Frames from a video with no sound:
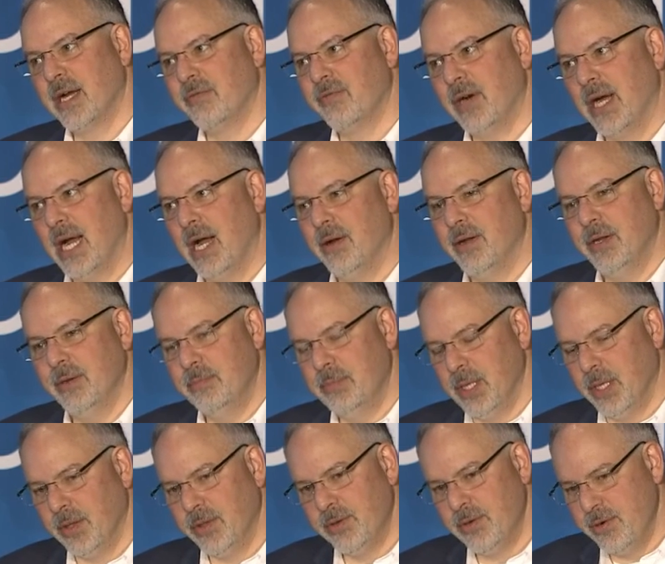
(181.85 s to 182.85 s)
for how you
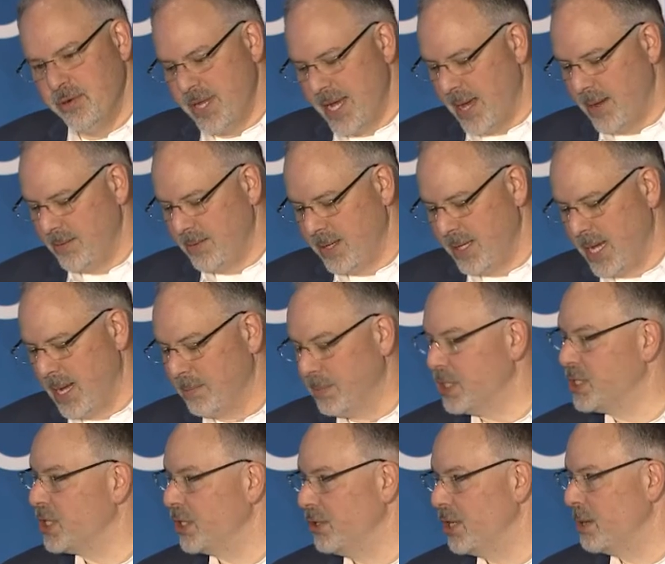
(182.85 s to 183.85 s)
build through that, that
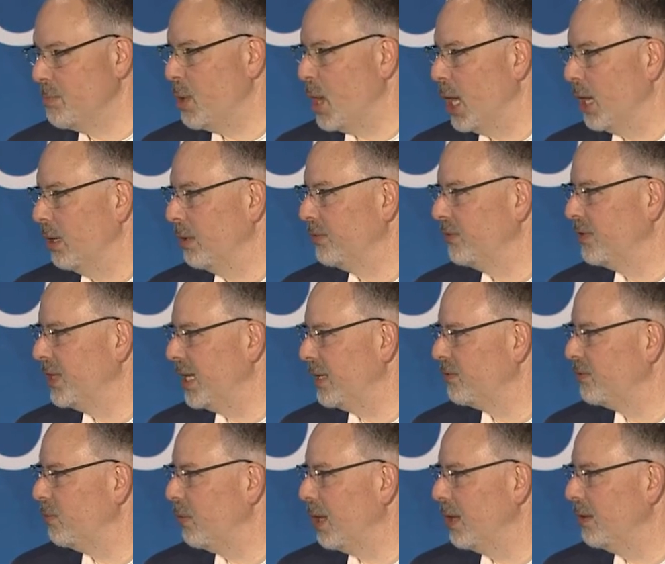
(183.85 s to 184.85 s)
maturity model. So
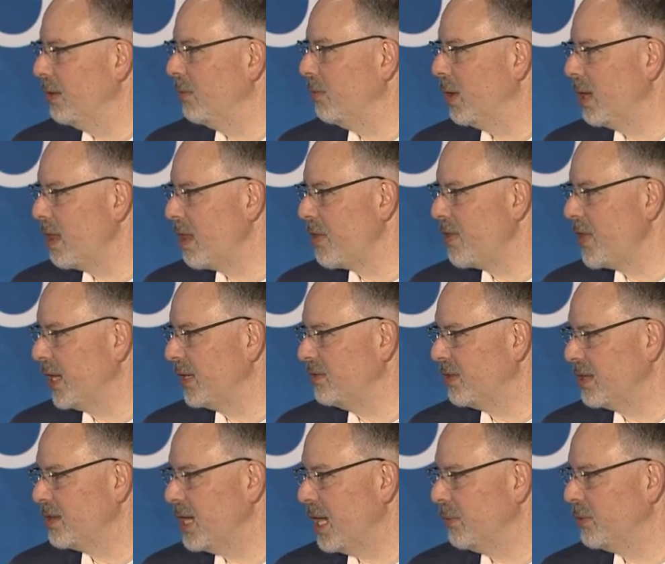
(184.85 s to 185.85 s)
that's one, one of the things
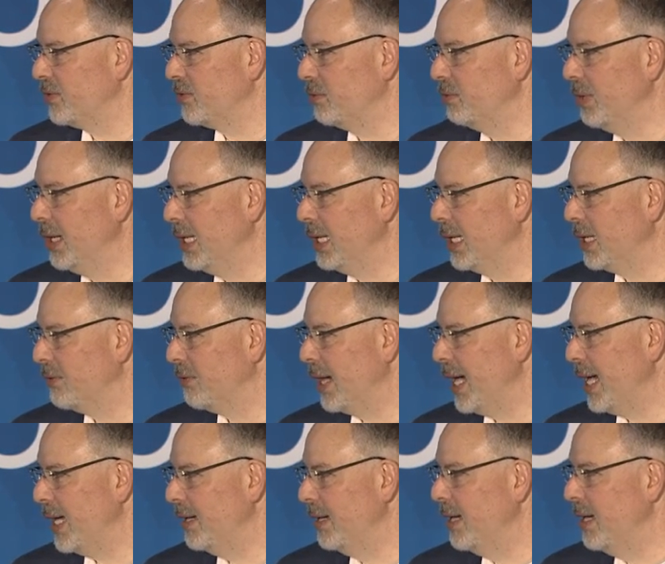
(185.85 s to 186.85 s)
I thought was really
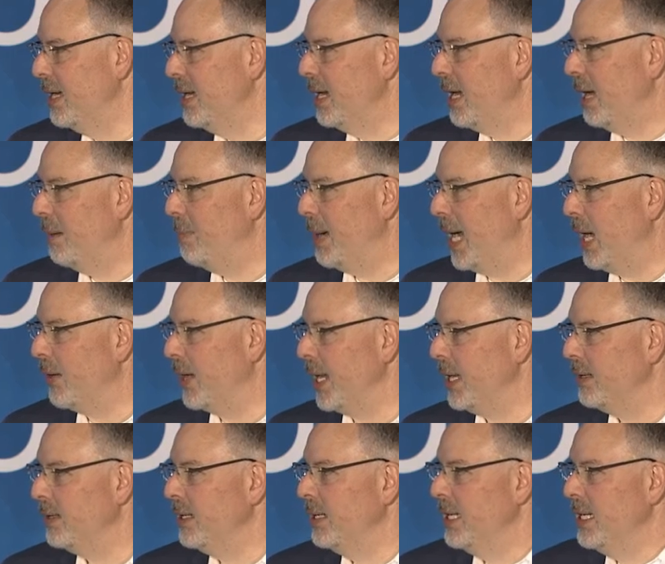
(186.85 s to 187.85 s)
great about
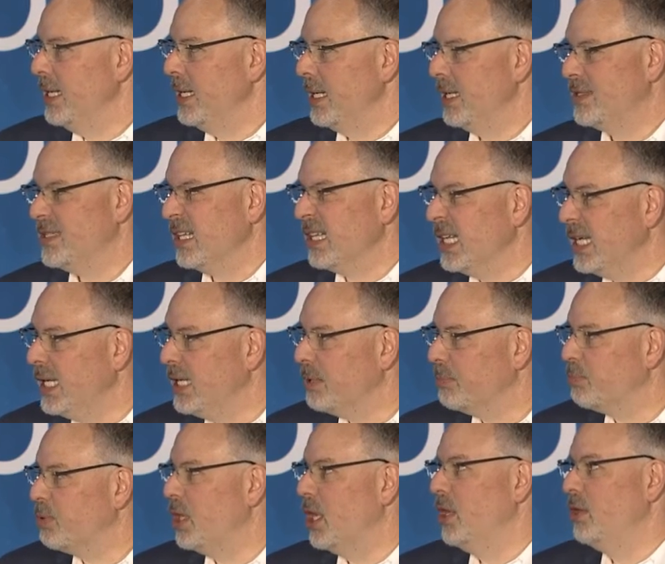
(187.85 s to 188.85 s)
it. It's a lean
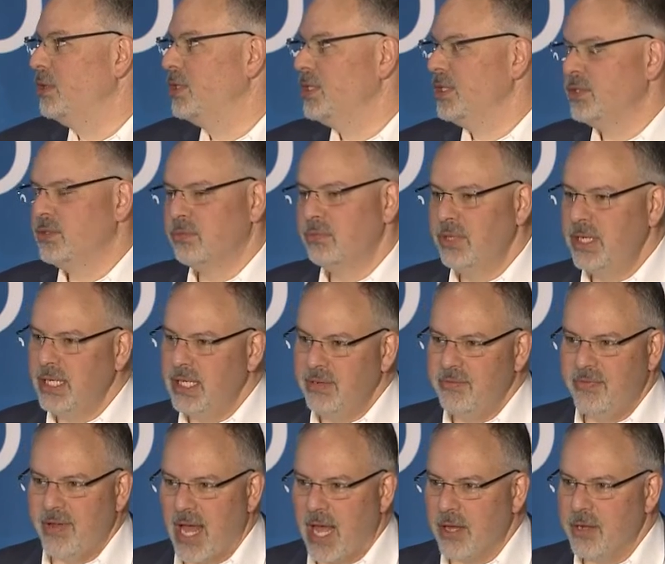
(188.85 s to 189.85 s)
approach. It's really
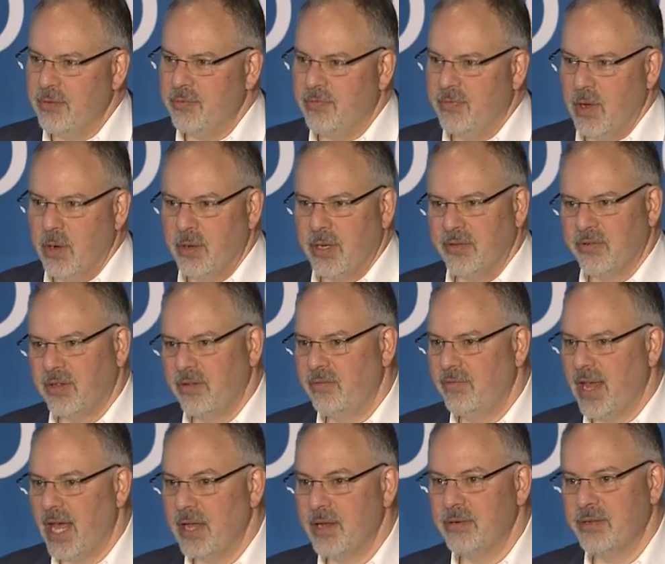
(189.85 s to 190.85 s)
value focused and
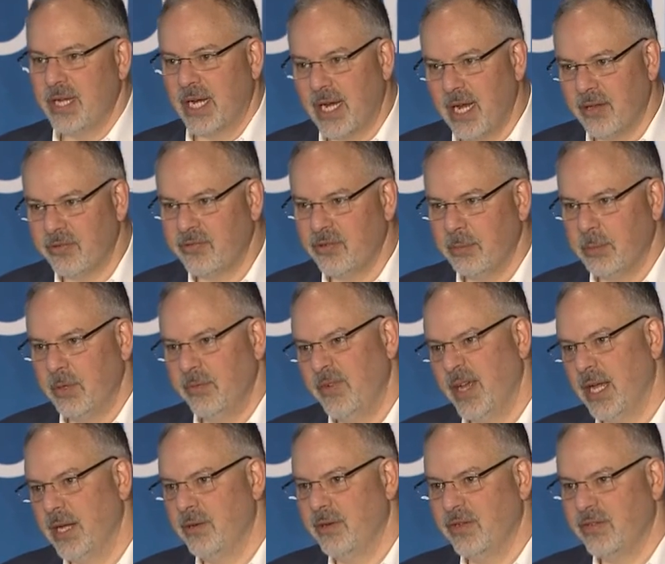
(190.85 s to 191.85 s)
value to customer and
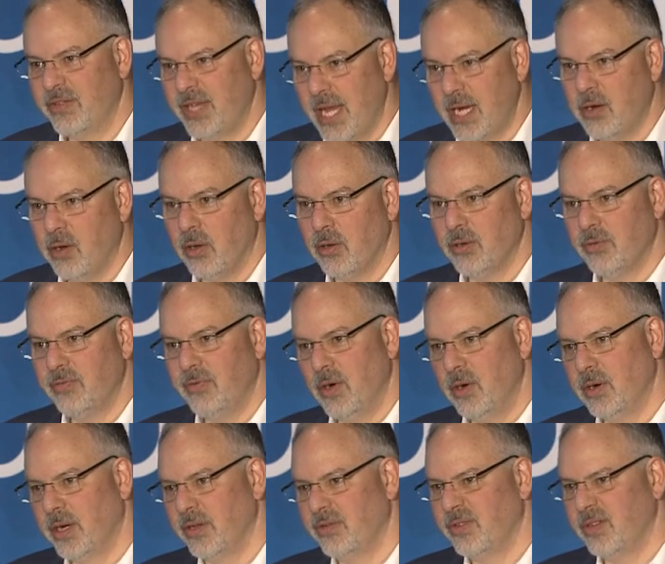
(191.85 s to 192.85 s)
value to stakeholder
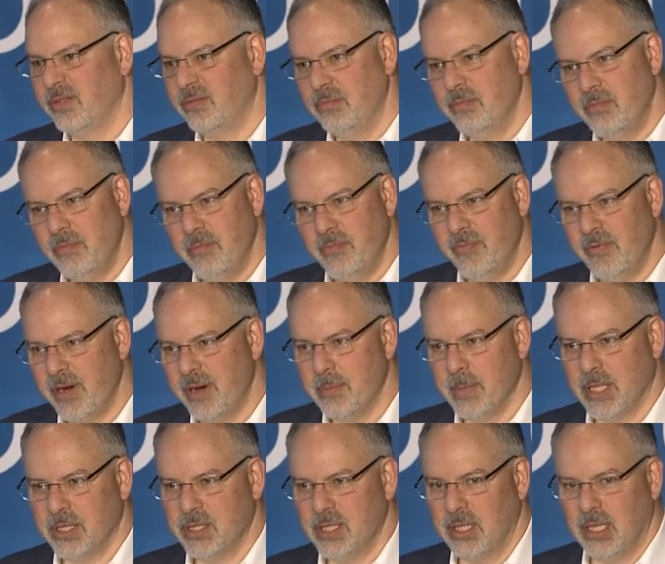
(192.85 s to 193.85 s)
focus. It's very
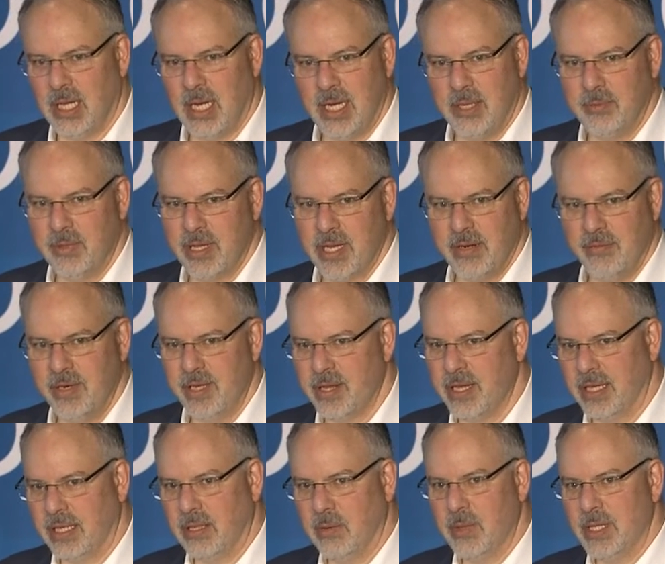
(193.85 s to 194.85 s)
much in line with
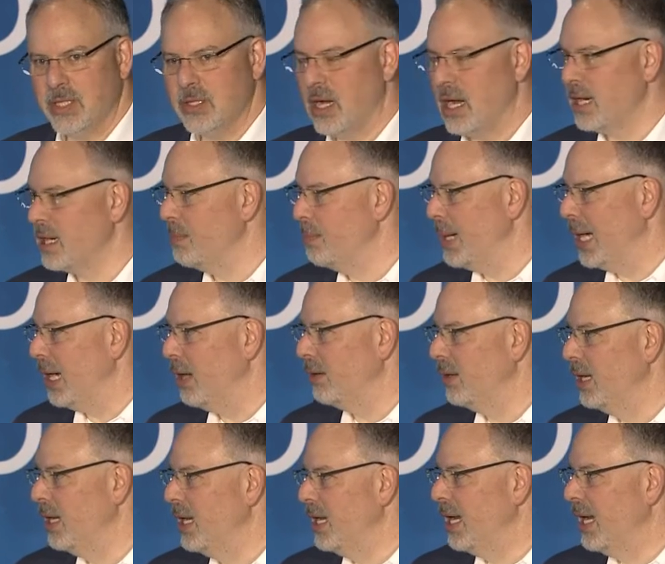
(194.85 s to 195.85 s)
everything that we talk
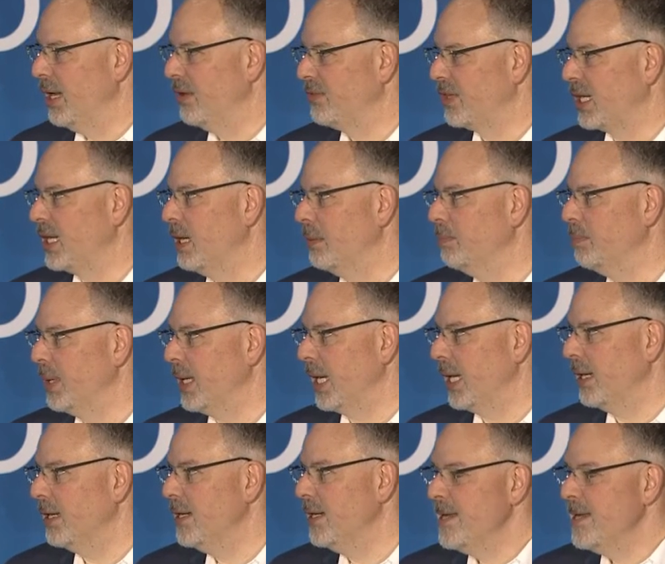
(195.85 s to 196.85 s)
about as a
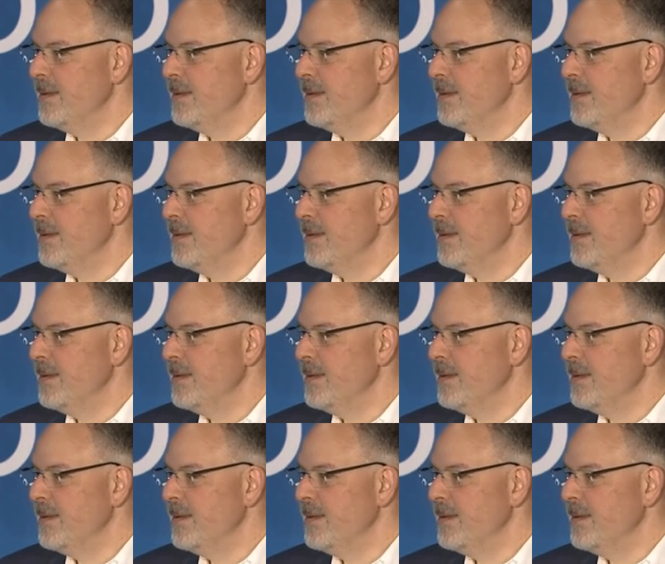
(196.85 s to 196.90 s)
company.